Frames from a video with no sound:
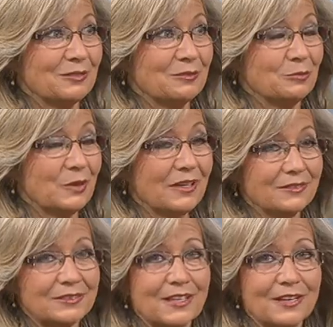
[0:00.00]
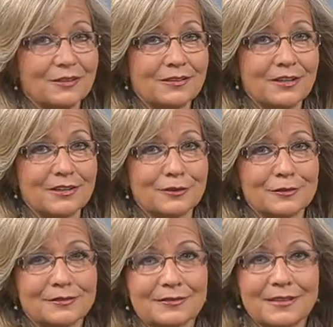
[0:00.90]
Well, take a look.
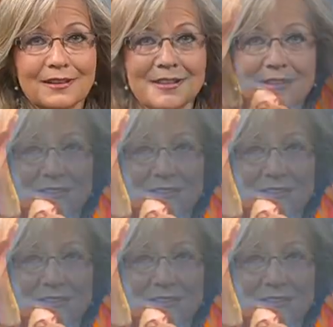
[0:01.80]
I think